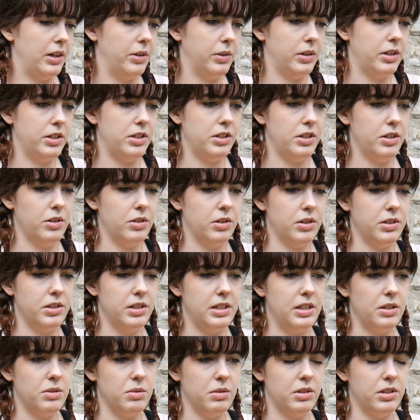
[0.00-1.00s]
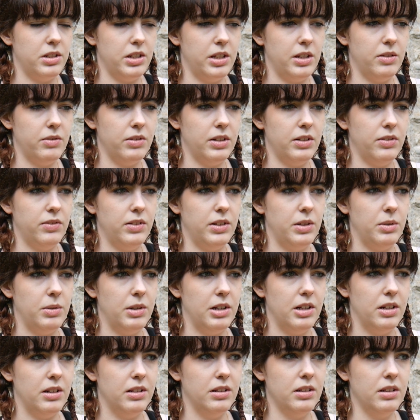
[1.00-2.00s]
Could you cross these rods over if you
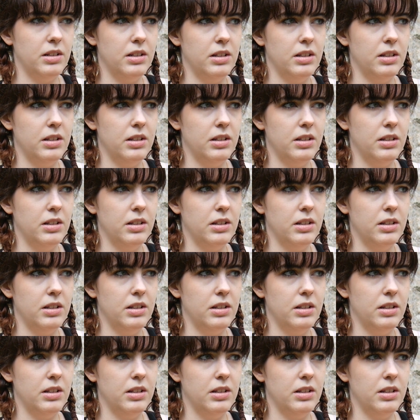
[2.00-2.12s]
are...